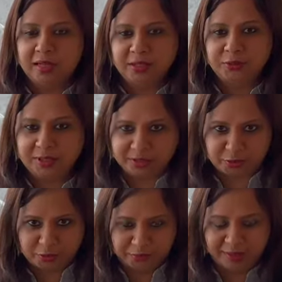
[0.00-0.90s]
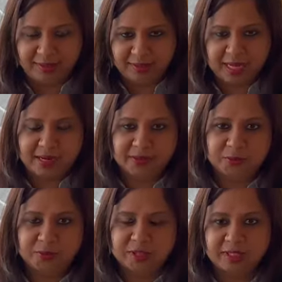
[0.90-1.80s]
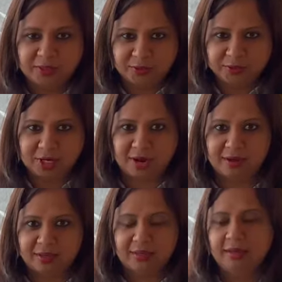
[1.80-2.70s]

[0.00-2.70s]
You reach out to me, I do see your chart,